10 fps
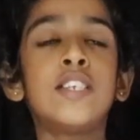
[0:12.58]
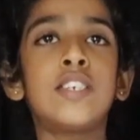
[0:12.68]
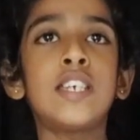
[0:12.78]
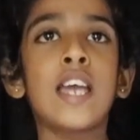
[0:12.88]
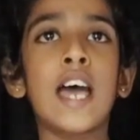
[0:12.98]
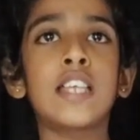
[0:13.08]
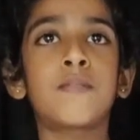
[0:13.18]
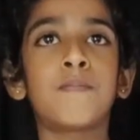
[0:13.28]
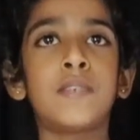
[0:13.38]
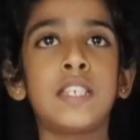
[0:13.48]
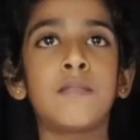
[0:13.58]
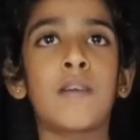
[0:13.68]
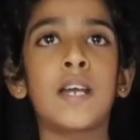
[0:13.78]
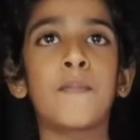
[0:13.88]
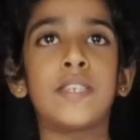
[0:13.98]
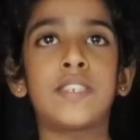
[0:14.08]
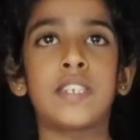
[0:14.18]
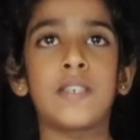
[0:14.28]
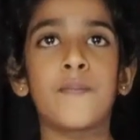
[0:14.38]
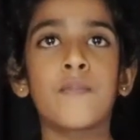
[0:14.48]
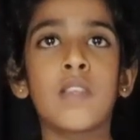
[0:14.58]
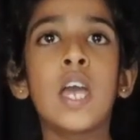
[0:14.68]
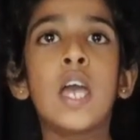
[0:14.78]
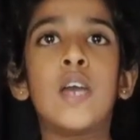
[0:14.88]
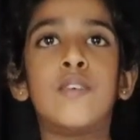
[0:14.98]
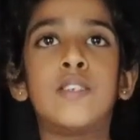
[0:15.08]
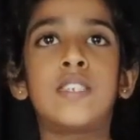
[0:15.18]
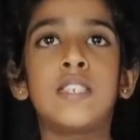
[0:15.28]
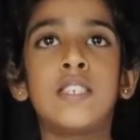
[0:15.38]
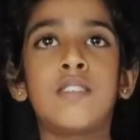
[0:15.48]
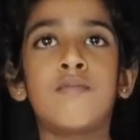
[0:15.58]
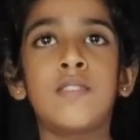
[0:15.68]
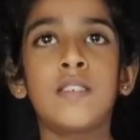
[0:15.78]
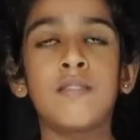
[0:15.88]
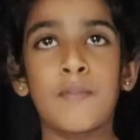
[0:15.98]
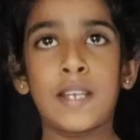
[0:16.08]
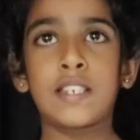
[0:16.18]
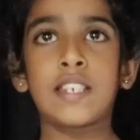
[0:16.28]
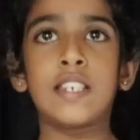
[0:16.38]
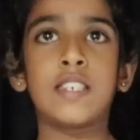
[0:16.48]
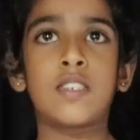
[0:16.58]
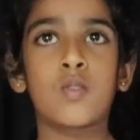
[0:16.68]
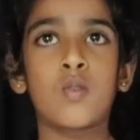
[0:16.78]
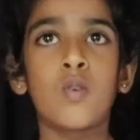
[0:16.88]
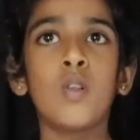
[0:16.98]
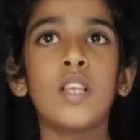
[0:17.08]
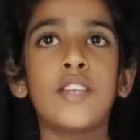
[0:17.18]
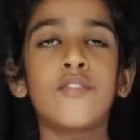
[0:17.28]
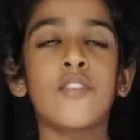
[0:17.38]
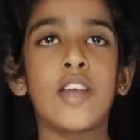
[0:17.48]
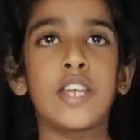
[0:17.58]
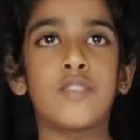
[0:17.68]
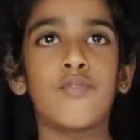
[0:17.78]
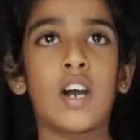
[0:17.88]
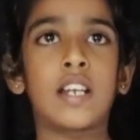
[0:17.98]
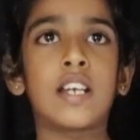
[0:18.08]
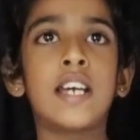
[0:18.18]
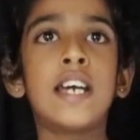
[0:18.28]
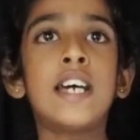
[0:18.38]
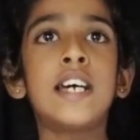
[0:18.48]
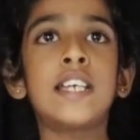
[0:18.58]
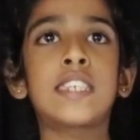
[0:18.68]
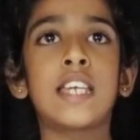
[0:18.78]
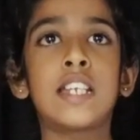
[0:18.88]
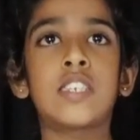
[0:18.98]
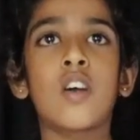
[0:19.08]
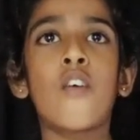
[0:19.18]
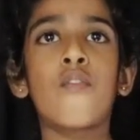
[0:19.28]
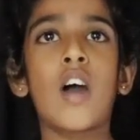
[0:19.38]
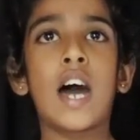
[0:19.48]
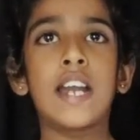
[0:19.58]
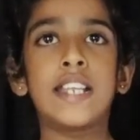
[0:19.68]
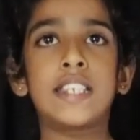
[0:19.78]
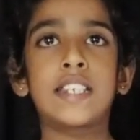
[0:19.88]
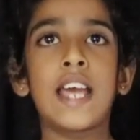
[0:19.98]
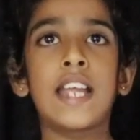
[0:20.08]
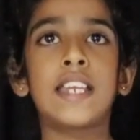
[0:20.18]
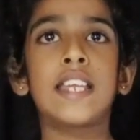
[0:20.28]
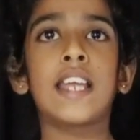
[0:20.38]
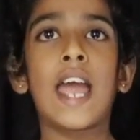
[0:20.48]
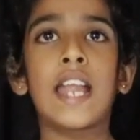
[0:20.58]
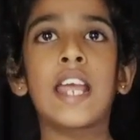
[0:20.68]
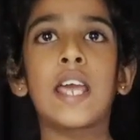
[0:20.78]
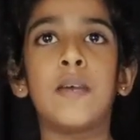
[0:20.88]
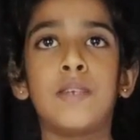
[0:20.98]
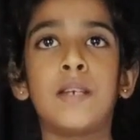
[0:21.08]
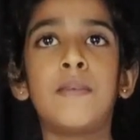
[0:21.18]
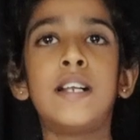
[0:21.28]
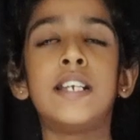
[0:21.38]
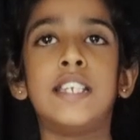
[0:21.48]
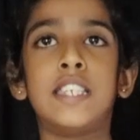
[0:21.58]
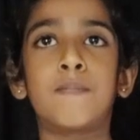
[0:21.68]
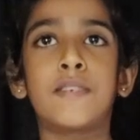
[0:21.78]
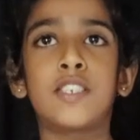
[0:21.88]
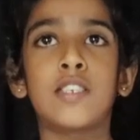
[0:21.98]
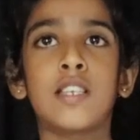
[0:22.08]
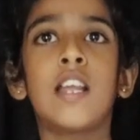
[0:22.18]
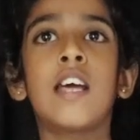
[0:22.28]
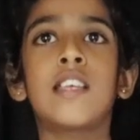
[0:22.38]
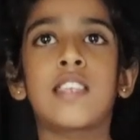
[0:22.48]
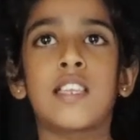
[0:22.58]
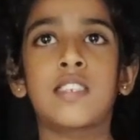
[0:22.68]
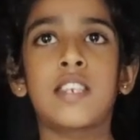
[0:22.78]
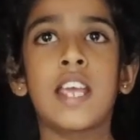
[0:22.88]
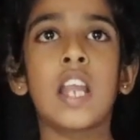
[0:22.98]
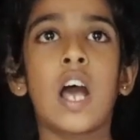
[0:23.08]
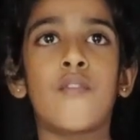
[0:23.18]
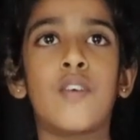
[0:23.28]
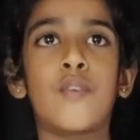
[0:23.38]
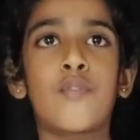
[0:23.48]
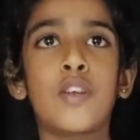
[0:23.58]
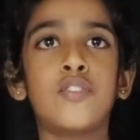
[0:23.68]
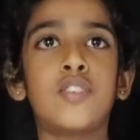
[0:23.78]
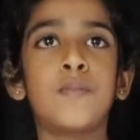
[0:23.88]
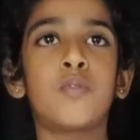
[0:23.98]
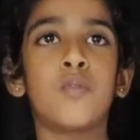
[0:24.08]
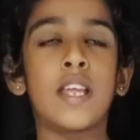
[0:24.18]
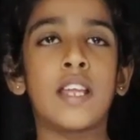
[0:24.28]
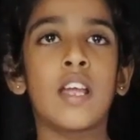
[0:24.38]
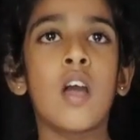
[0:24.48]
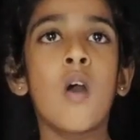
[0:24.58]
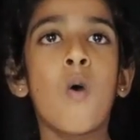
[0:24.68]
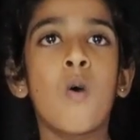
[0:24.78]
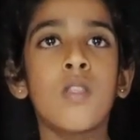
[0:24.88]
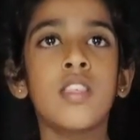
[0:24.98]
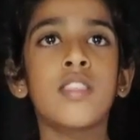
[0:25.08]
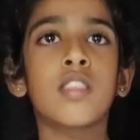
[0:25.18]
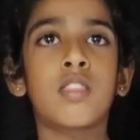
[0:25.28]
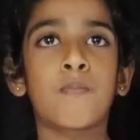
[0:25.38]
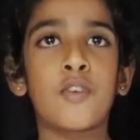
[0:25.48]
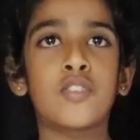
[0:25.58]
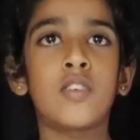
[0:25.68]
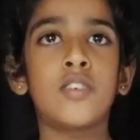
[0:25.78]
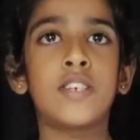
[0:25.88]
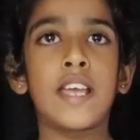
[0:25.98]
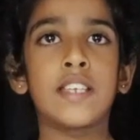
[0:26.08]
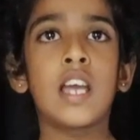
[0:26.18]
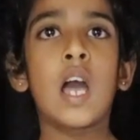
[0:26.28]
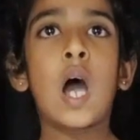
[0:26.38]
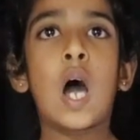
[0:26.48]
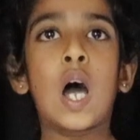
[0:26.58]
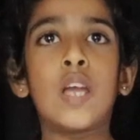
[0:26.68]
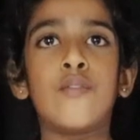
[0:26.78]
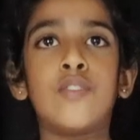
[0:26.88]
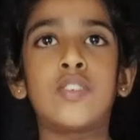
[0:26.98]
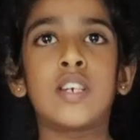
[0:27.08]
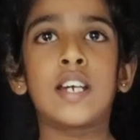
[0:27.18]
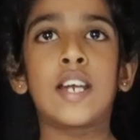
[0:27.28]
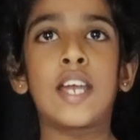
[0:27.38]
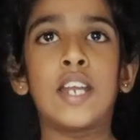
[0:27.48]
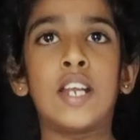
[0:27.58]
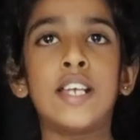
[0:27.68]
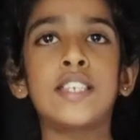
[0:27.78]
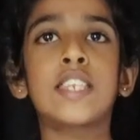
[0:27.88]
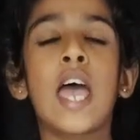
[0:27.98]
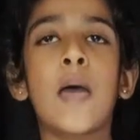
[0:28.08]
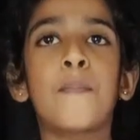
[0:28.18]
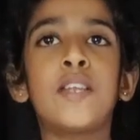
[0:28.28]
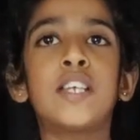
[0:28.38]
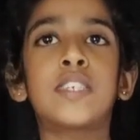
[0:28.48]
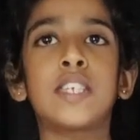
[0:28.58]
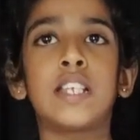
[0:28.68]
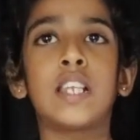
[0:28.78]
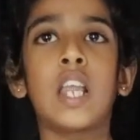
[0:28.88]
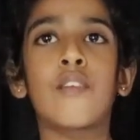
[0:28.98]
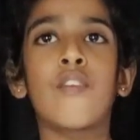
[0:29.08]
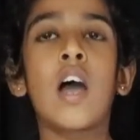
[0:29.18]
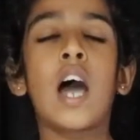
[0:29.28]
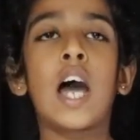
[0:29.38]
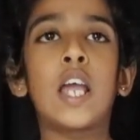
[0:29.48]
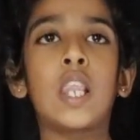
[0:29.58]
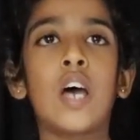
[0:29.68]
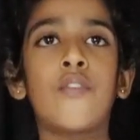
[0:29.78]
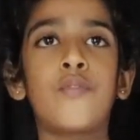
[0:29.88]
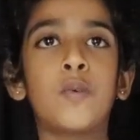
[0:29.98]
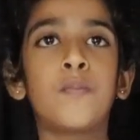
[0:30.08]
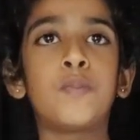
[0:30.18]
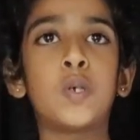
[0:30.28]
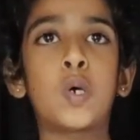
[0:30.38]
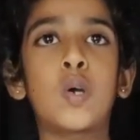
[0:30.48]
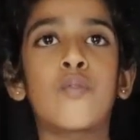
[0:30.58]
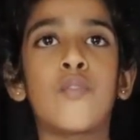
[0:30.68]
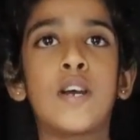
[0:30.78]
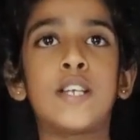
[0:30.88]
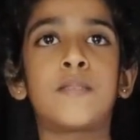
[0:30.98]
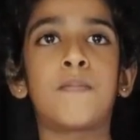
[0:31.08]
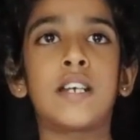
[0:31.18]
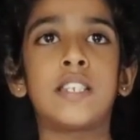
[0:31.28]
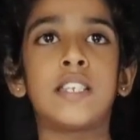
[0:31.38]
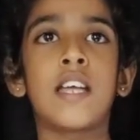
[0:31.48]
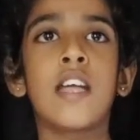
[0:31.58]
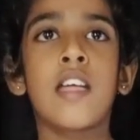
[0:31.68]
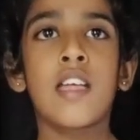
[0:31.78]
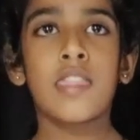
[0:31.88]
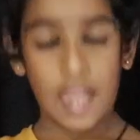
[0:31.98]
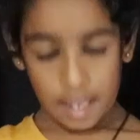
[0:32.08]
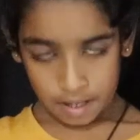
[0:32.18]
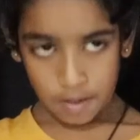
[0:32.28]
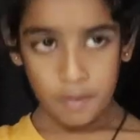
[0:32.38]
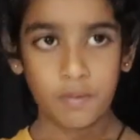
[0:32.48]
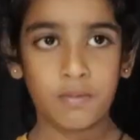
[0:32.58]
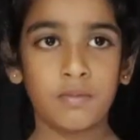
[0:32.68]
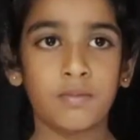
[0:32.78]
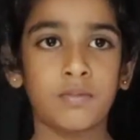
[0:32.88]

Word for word: She has been my bestie ever since we met in school in grade 1. Her sense of understanding and amiable disposition sustain our friendship today. On this special day, I wish her endless happiness in life I love you, beyond words, buddy. Thank you.